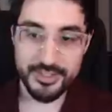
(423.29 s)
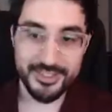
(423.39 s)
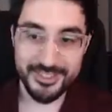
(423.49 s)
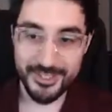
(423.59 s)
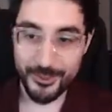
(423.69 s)

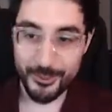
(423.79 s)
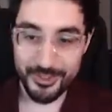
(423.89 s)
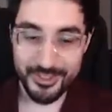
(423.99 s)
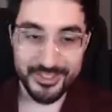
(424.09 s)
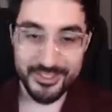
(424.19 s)
So
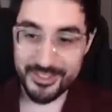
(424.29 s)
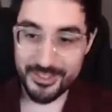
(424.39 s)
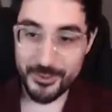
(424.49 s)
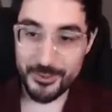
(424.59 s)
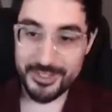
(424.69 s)
just
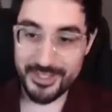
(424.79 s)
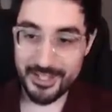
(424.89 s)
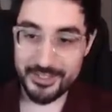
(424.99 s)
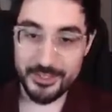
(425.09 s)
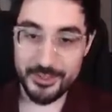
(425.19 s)
use the
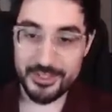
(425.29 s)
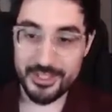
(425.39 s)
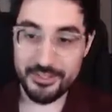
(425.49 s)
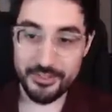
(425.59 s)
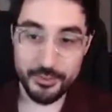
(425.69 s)
tattoos
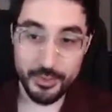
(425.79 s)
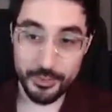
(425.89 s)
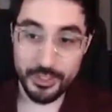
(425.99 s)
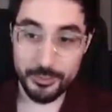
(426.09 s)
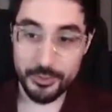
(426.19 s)
if you're doing what
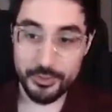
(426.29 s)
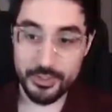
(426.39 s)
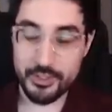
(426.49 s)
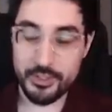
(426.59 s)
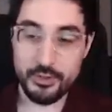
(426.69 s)
I'm
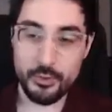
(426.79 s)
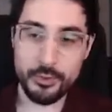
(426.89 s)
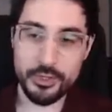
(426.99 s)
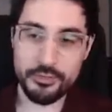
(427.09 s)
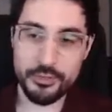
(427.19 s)
doing,
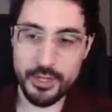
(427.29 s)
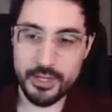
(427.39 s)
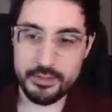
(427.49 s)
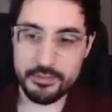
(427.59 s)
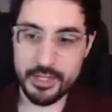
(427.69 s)
or if you
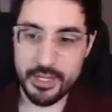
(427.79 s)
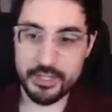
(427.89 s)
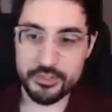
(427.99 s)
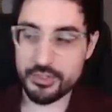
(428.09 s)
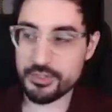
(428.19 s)
have an
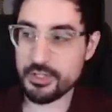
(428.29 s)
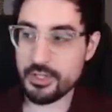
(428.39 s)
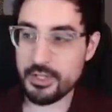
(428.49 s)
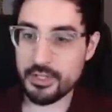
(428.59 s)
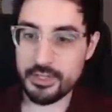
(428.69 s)
Ashes
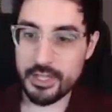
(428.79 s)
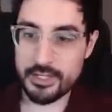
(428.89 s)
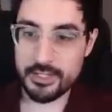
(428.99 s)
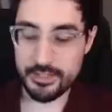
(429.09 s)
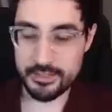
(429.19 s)

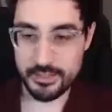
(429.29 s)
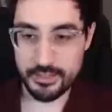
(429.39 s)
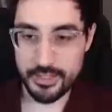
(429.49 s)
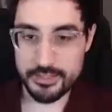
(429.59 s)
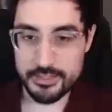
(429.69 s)
that is
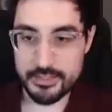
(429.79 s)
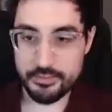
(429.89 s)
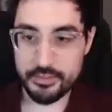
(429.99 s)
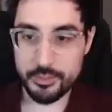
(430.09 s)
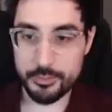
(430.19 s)
less than
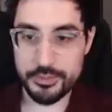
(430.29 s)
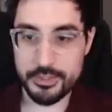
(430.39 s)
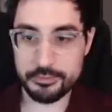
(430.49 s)
17%.